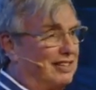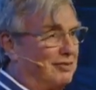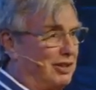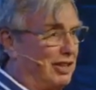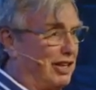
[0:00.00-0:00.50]

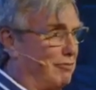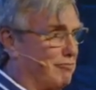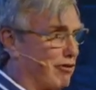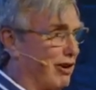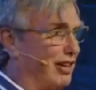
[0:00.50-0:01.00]
But then
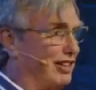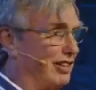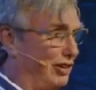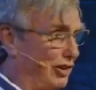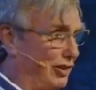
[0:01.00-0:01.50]
pray that
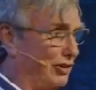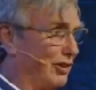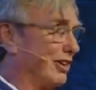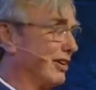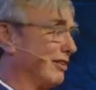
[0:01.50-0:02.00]
you
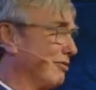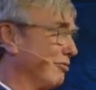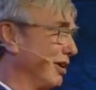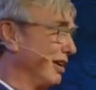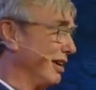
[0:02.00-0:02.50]

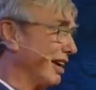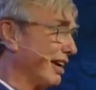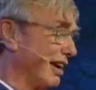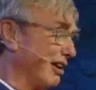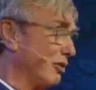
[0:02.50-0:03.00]
might
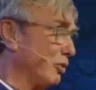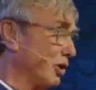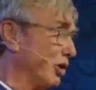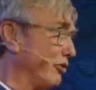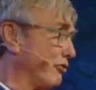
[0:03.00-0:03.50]
get a
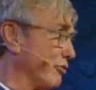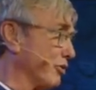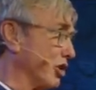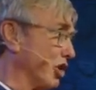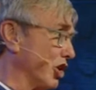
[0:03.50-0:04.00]
word from
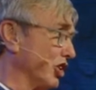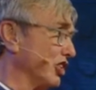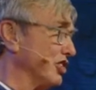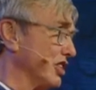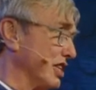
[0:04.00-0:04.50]
God
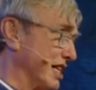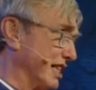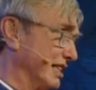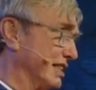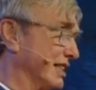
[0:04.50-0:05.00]

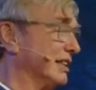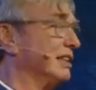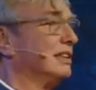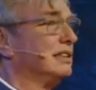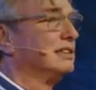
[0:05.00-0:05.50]
tonight
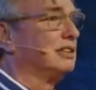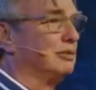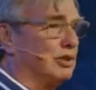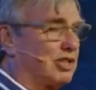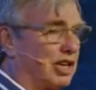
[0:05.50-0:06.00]
that
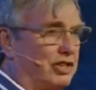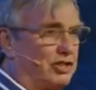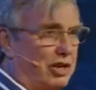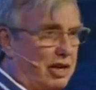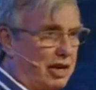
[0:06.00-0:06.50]
will change
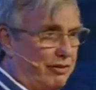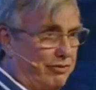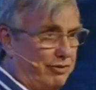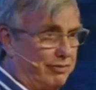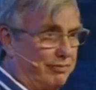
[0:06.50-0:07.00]
your
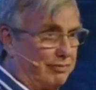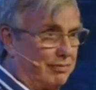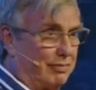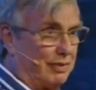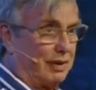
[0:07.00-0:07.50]
life.
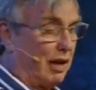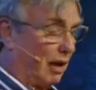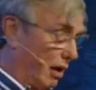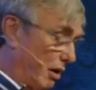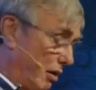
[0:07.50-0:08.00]

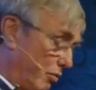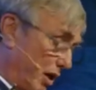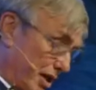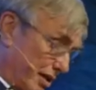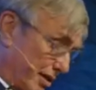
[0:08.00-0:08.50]

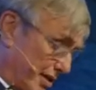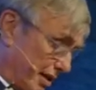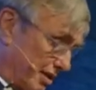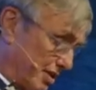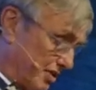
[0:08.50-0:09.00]
One other thing
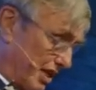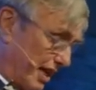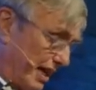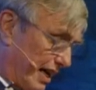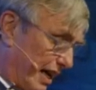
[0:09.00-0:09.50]
to
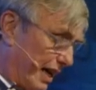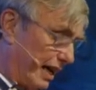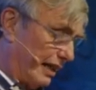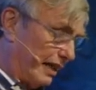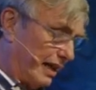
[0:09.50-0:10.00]
say,
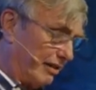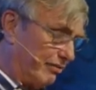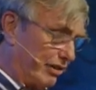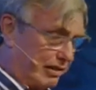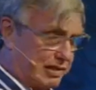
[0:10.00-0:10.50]
and that
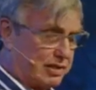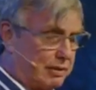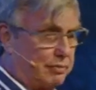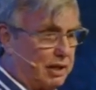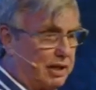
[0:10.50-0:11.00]
very
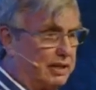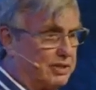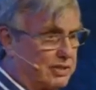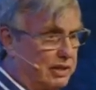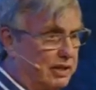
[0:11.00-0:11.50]
simply
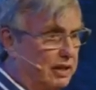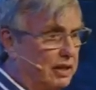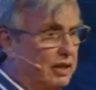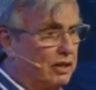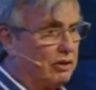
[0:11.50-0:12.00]
is that
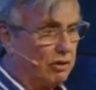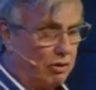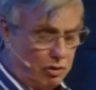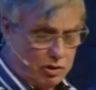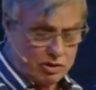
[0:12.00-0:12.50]
you'll
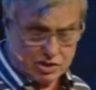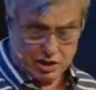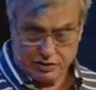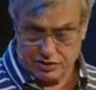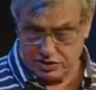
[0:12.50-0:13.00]

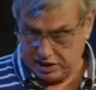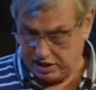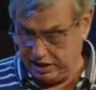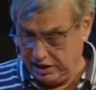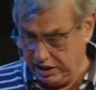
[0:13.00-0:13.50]
also
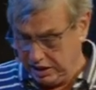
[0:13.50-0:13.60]
see